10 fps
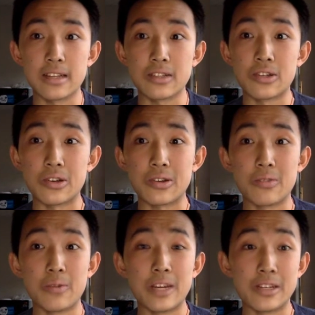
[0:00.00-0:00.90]
it took
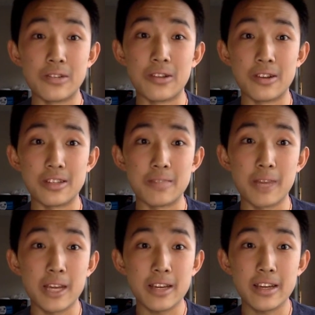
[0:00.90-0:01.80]
way too long to
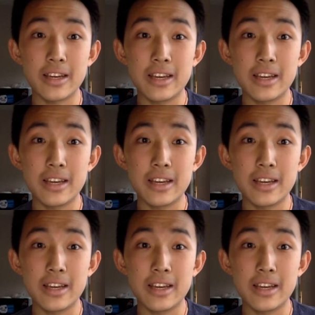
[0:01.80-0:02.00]
make.